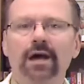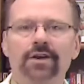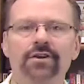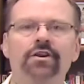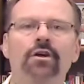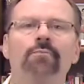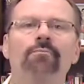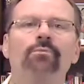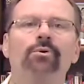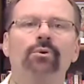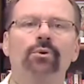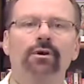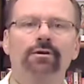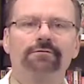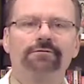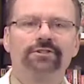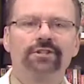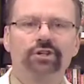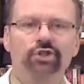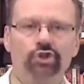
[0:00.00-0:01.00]
a number
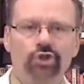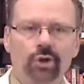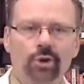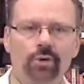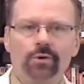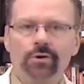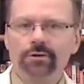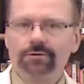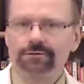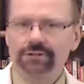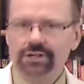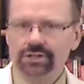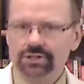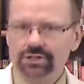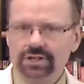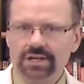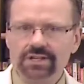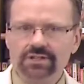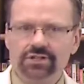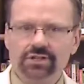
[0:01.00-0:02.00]
of degenerative
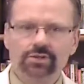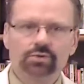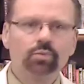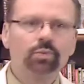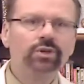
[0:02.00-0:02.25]
diseases,